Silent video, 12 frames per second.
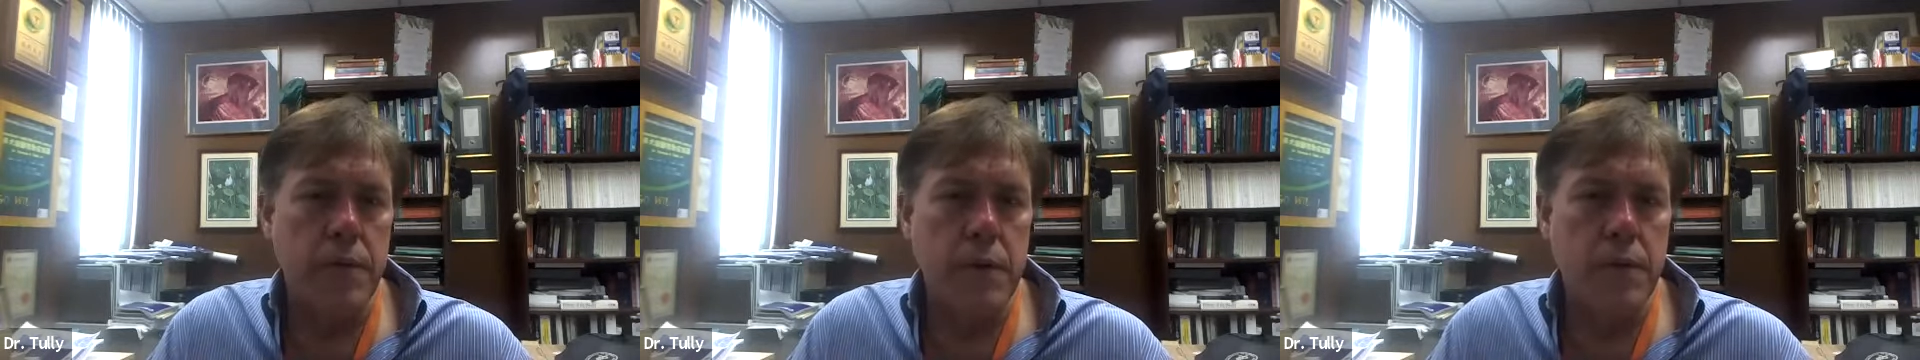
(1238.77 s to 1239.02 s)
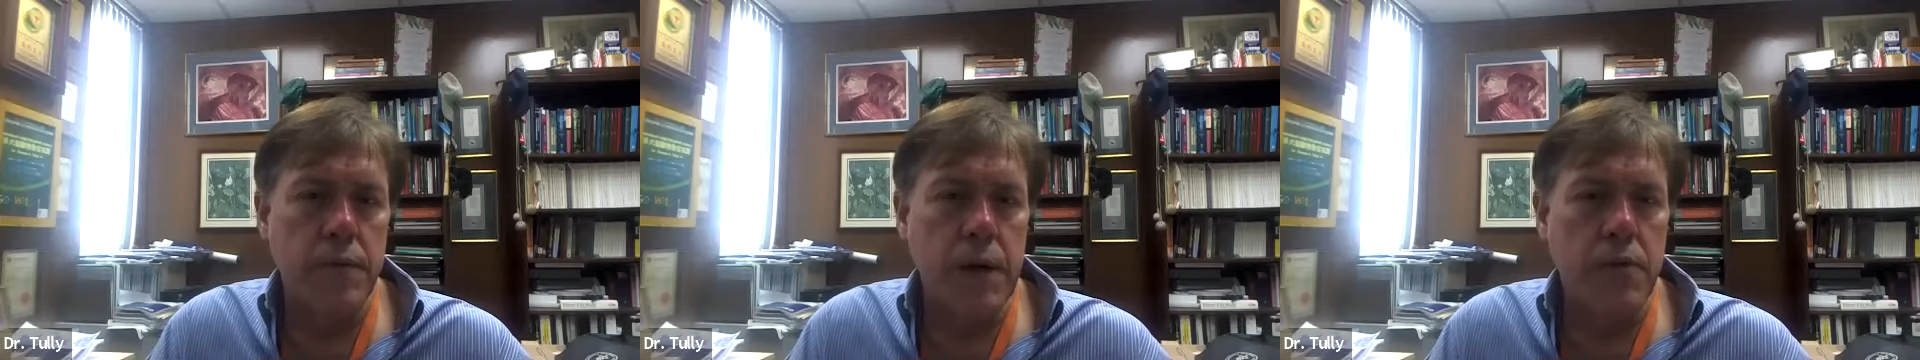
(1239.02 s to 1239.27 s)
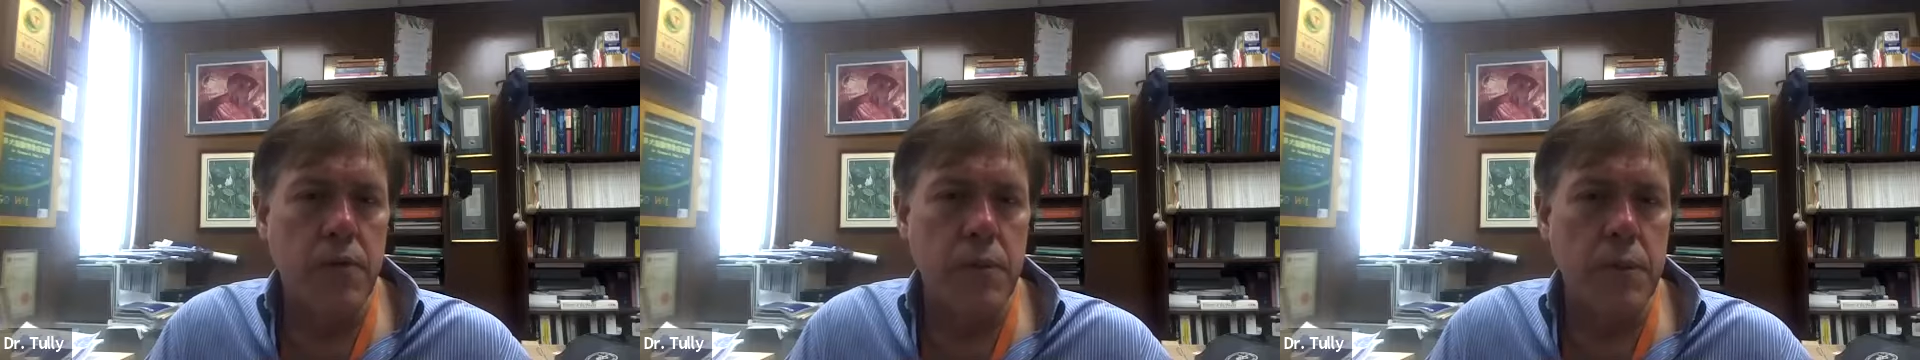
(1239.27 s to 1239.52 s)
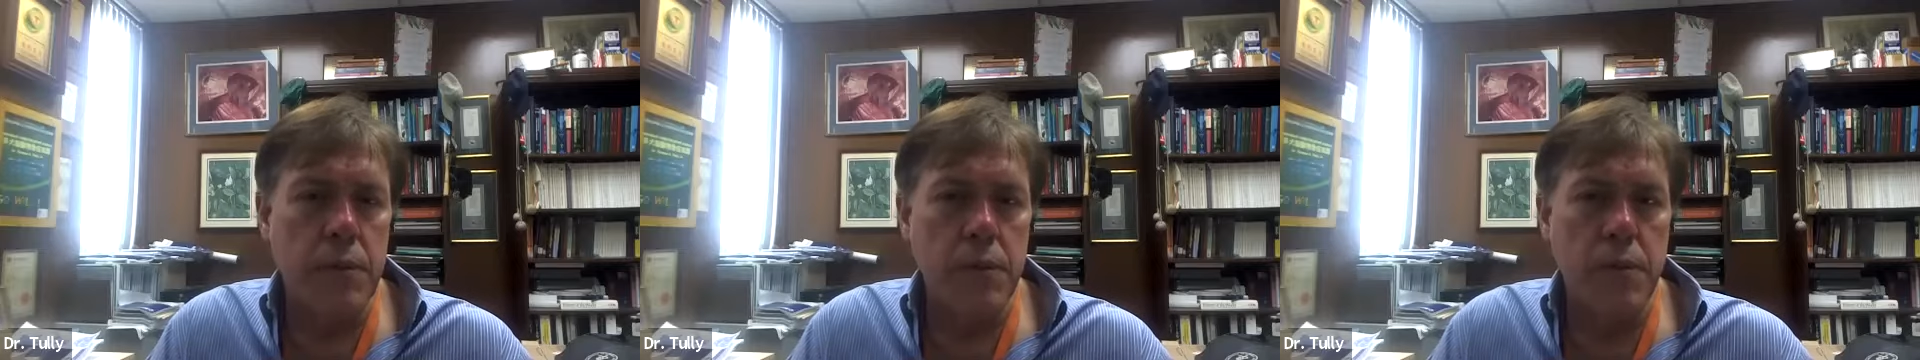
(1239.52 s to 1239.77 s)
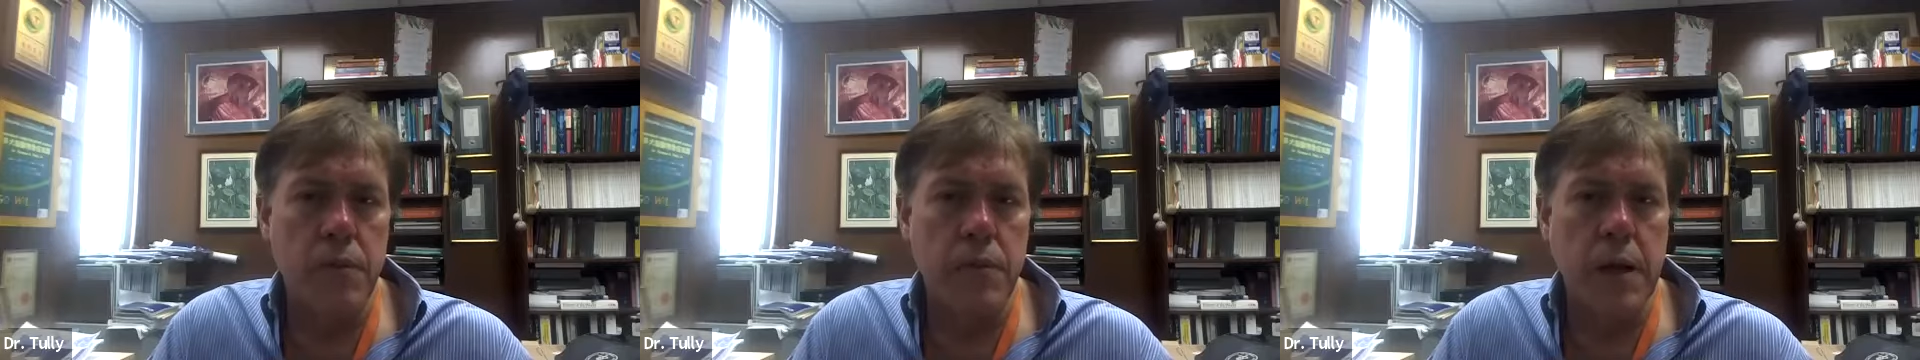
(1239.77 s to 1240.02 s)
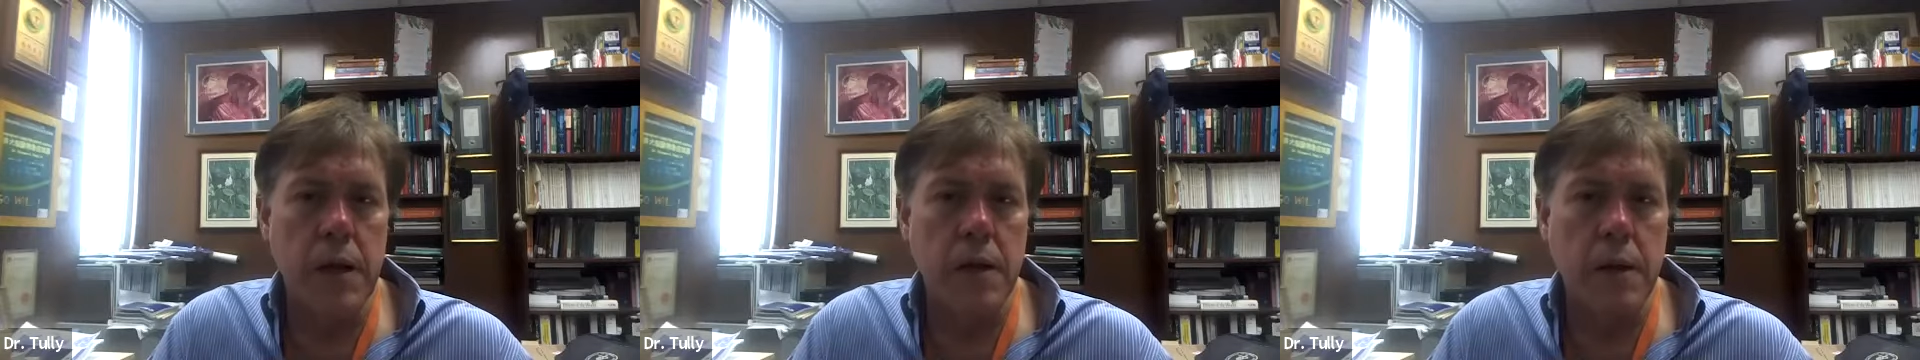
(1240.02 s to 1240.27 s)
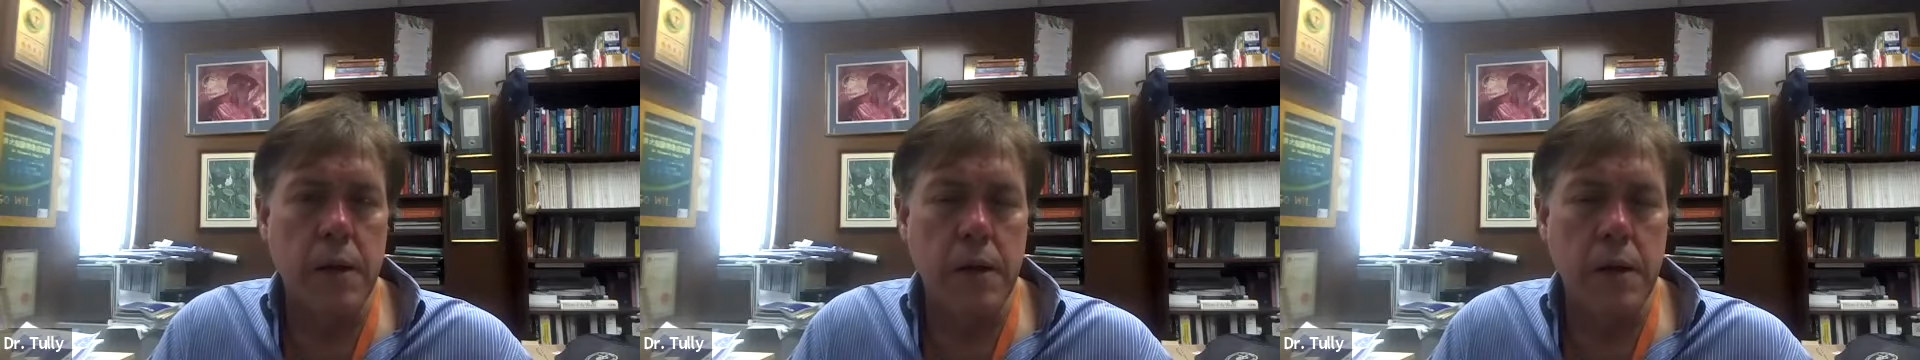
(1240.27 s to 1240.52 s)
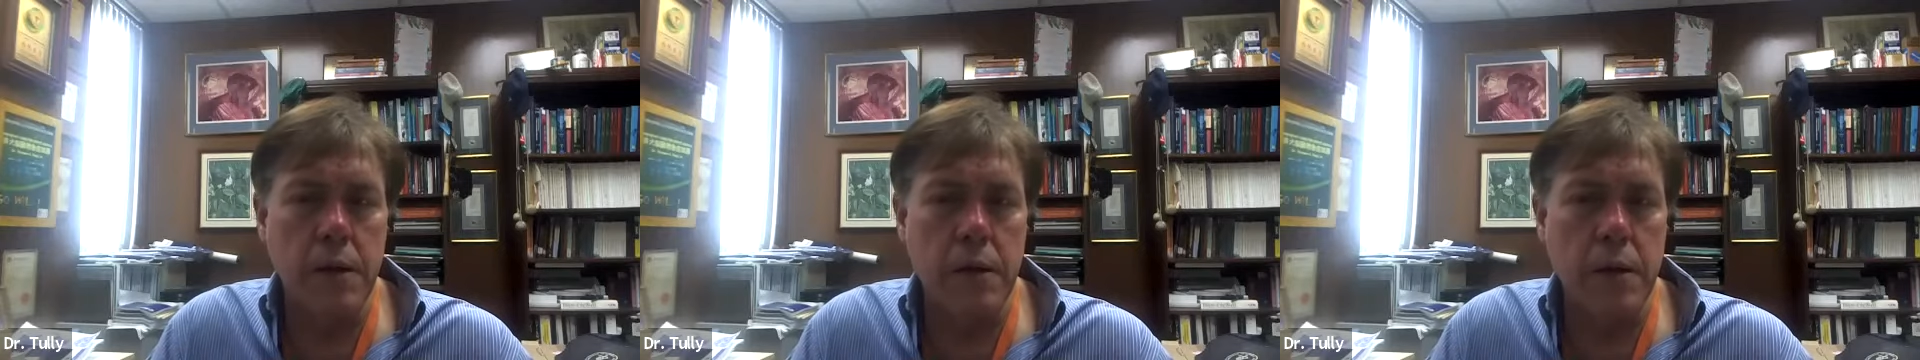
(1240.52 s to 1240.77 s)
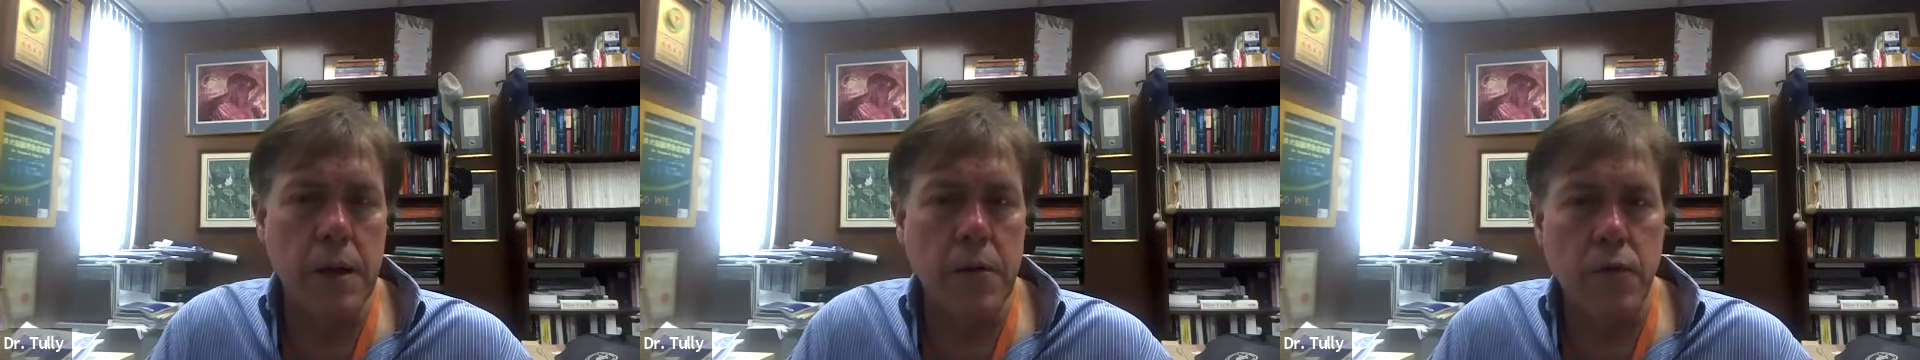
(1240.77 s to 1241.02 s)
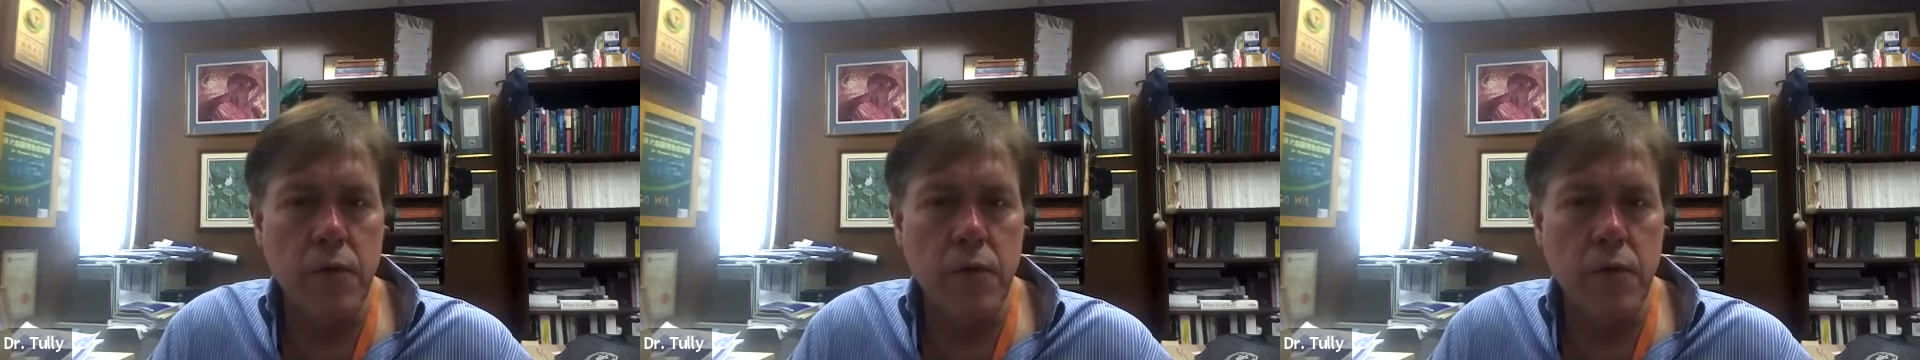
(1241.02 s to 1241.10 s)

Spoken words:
vegetables that